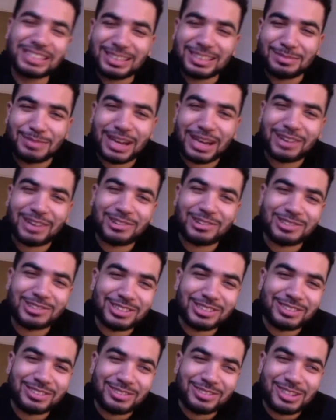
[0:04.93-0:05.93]
back on
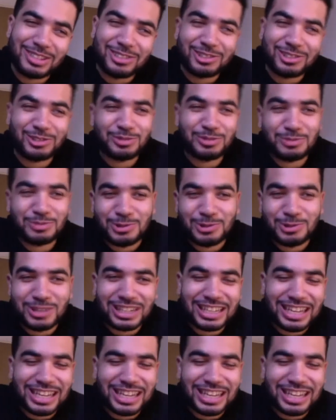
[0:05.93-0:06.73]
the Zoom call again.